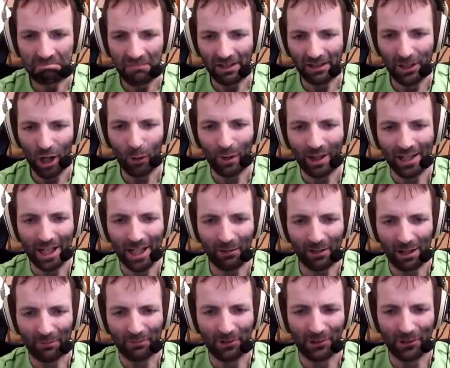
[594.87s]
No idea
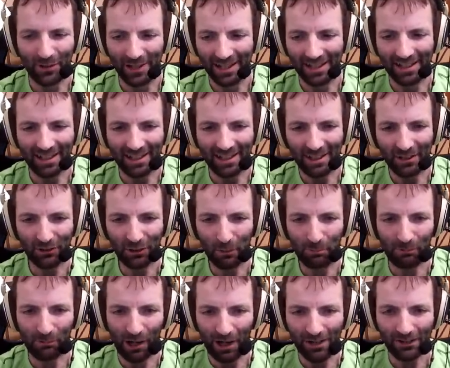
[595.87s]
what I'm doing. I'm
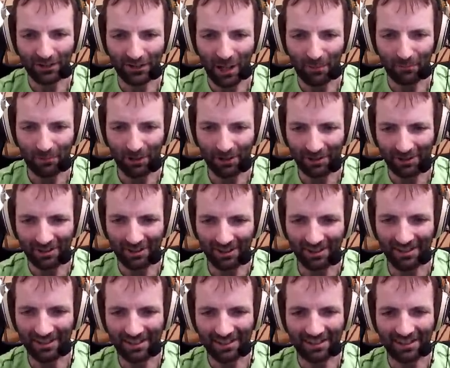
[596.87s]
surprised I'm not
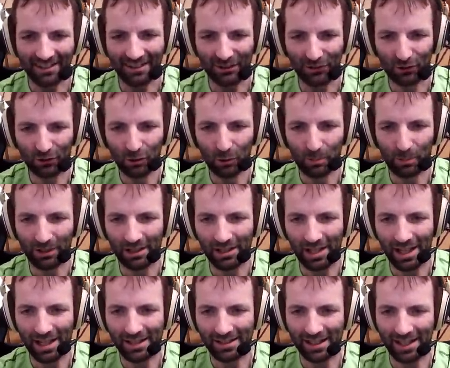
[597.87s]
super
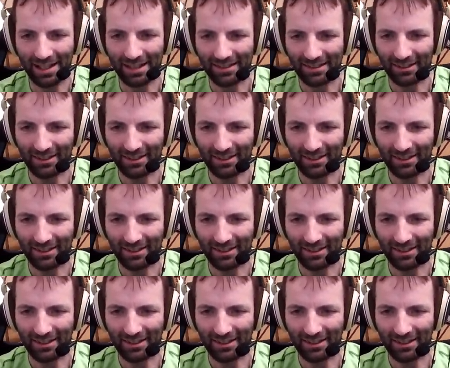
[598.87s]
dead yet.